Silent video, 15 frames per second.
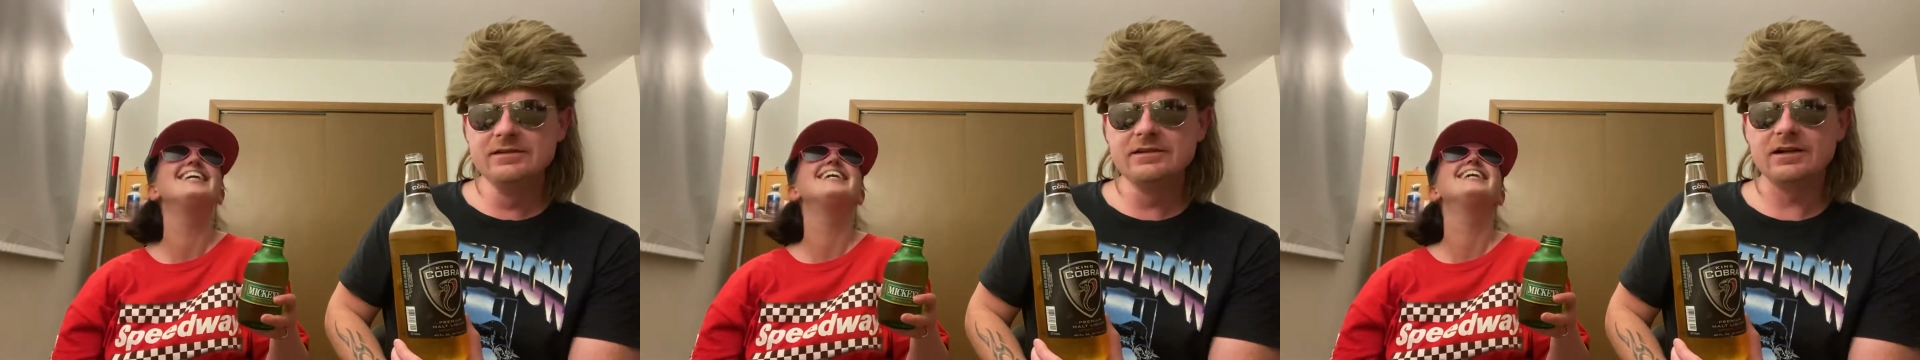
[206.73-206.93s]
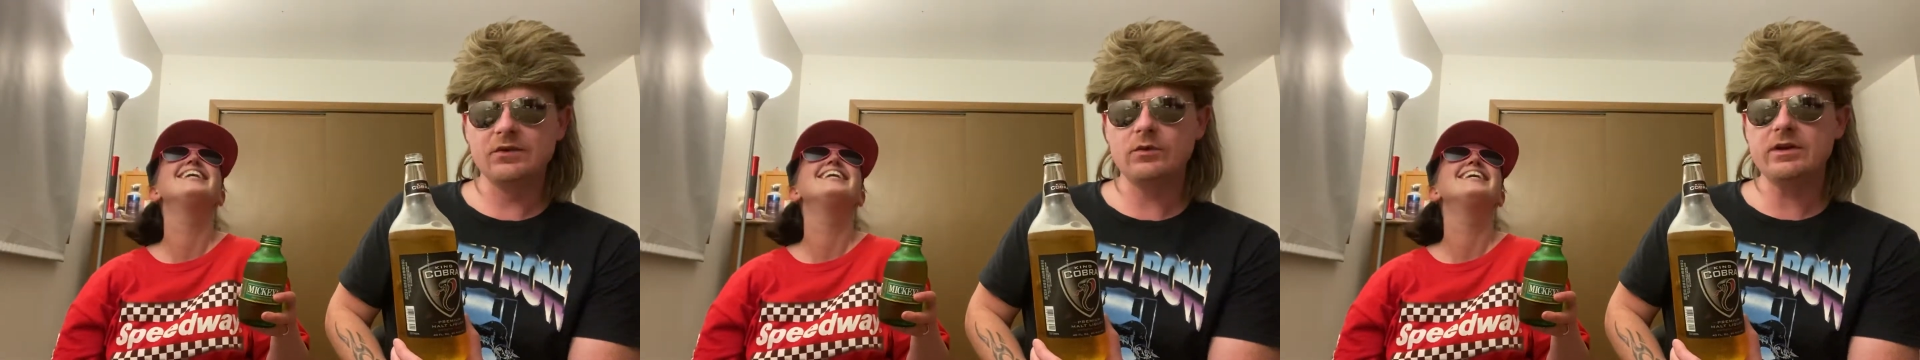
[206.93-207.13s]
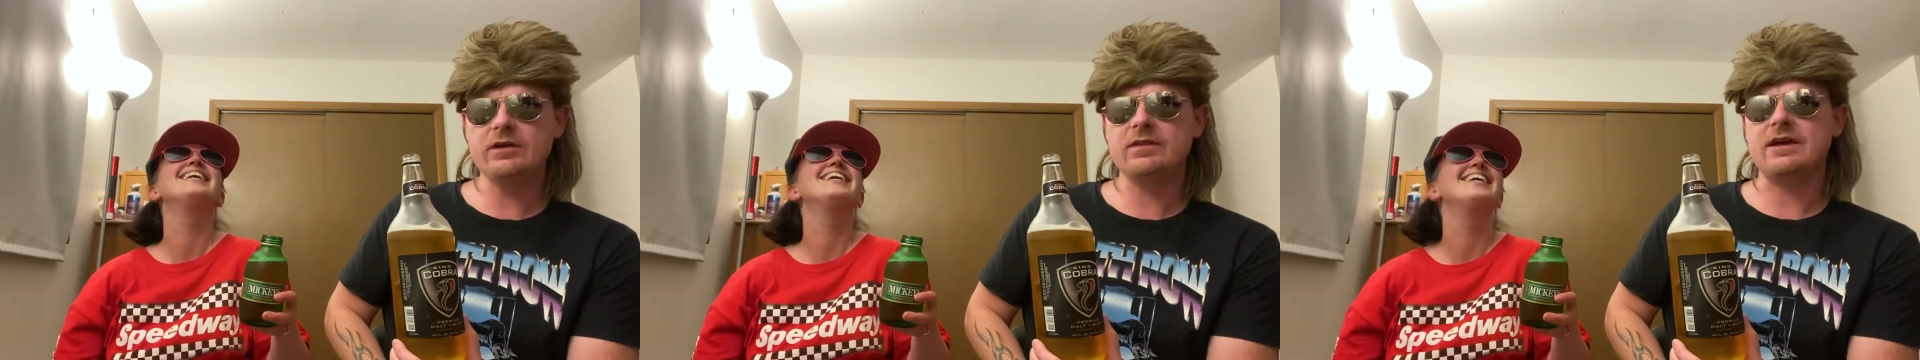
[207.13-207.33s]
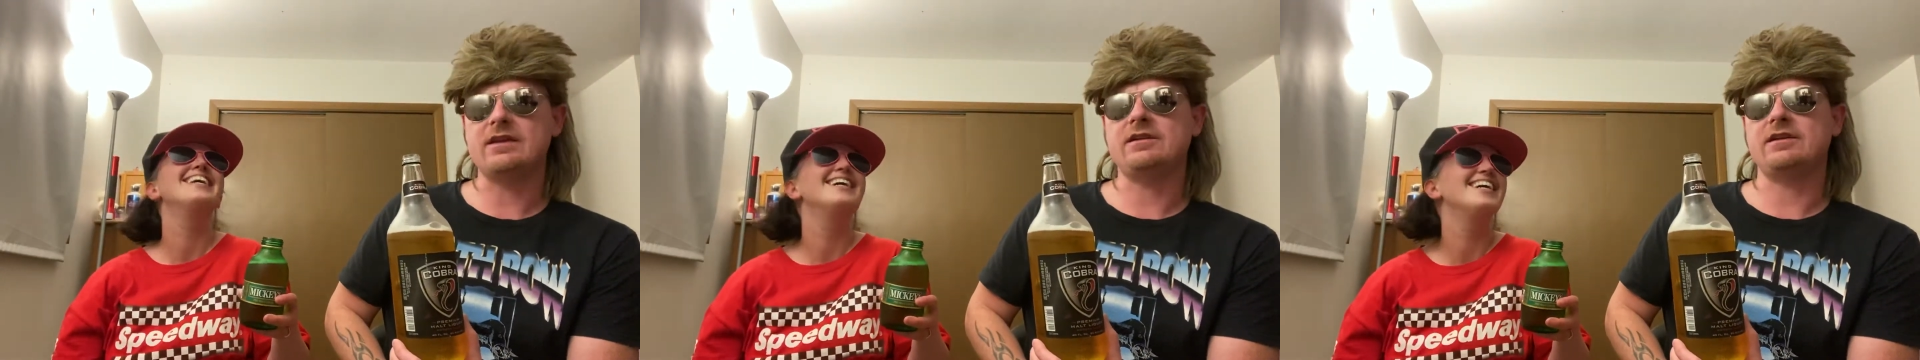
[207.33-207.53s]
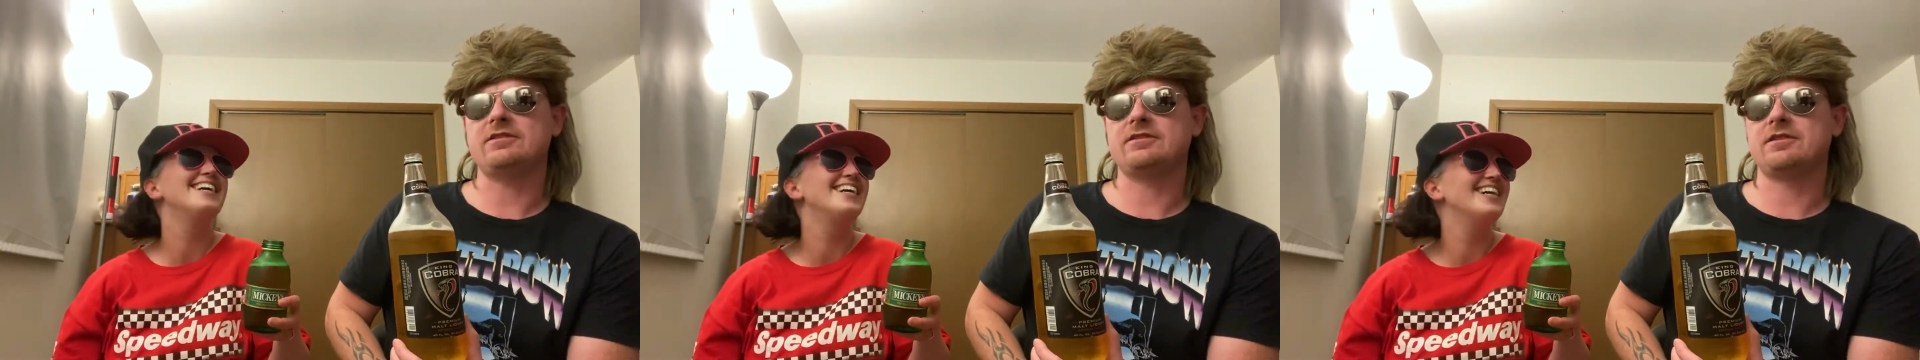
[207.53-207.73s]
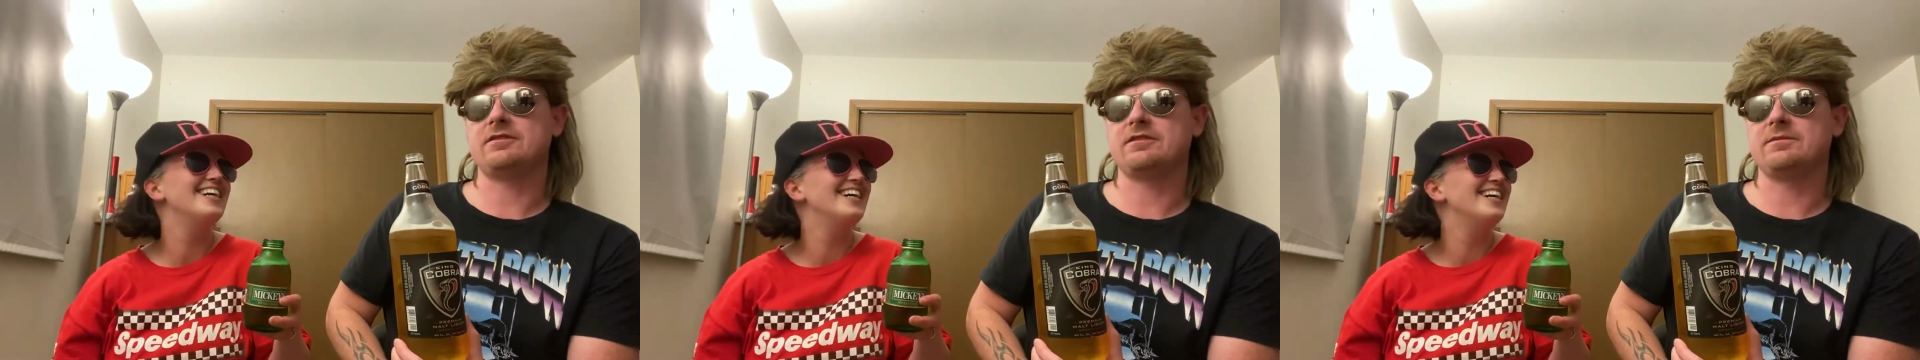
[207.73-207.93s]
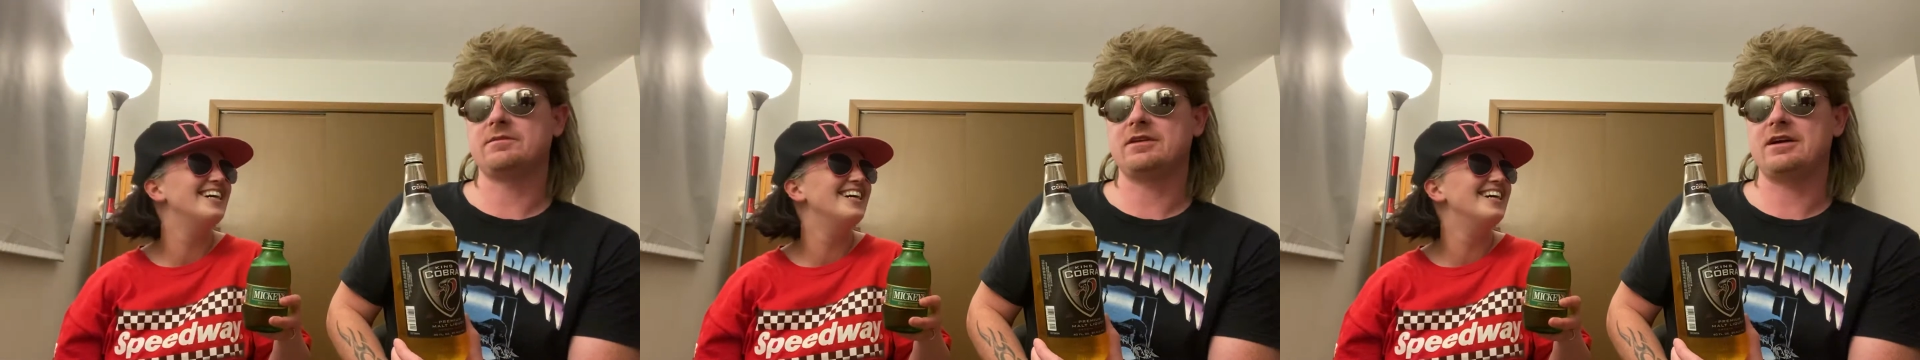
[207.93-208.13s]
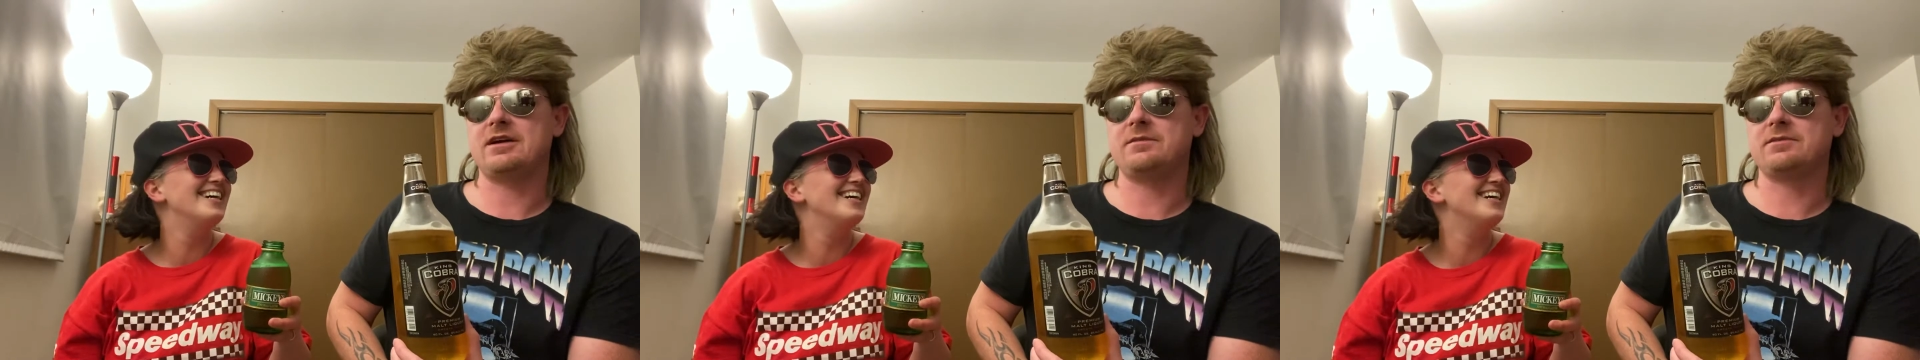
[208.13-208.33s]
Speaker 1: We do that to each other
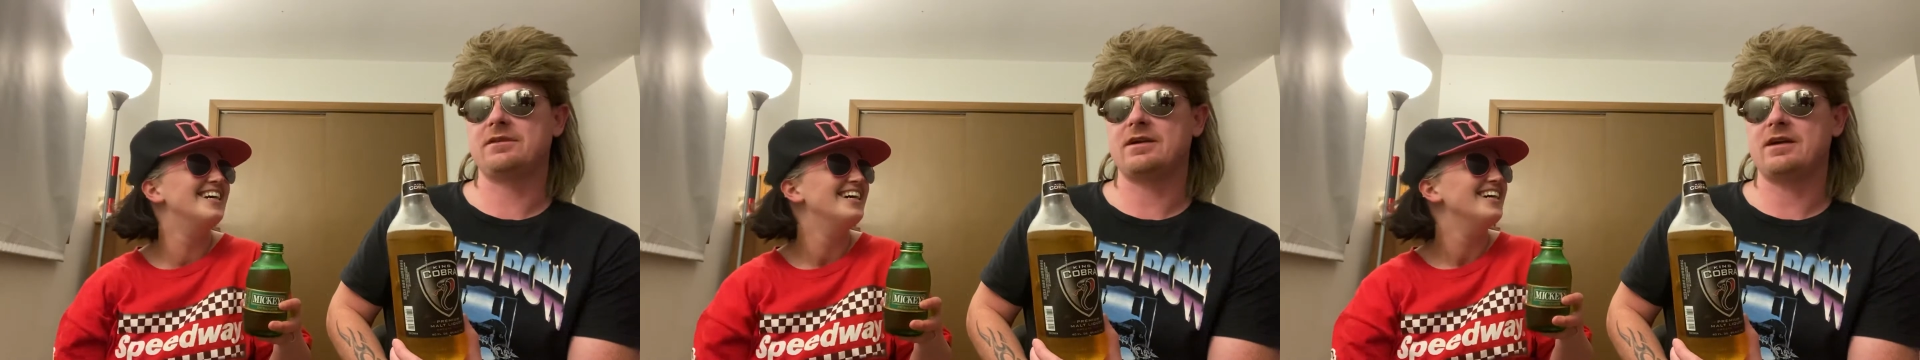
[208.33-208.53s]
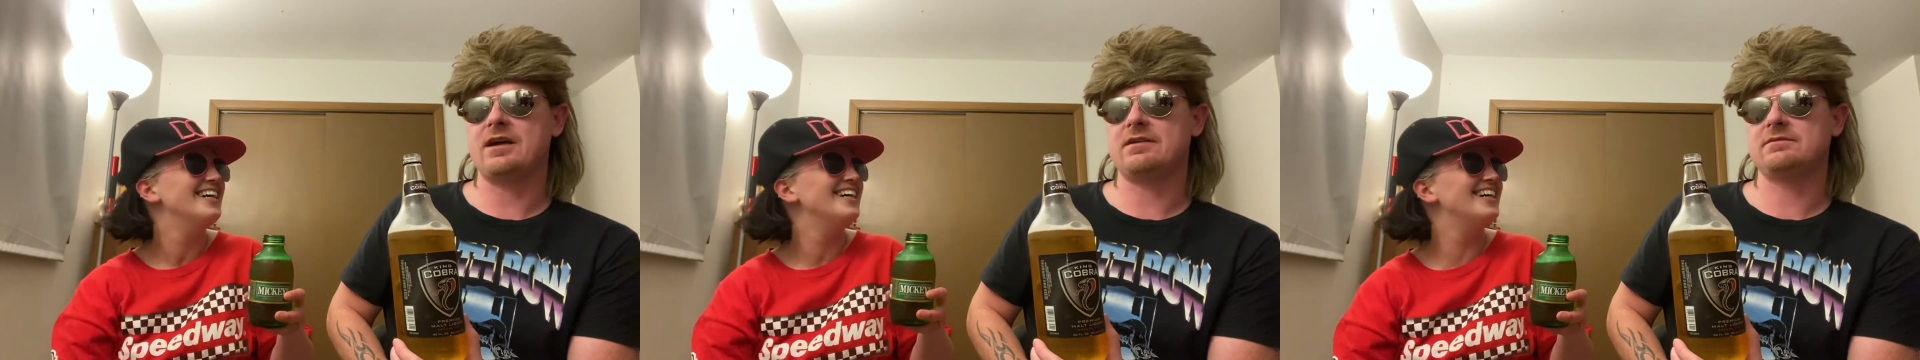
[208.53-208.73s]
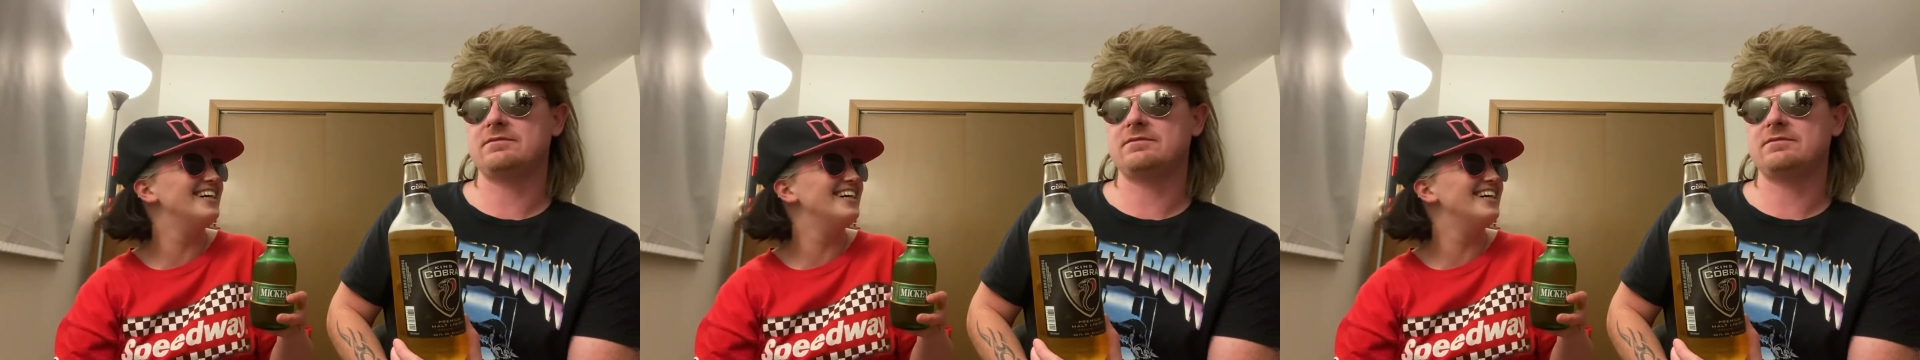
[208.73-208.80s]
sometimes. Like, I'll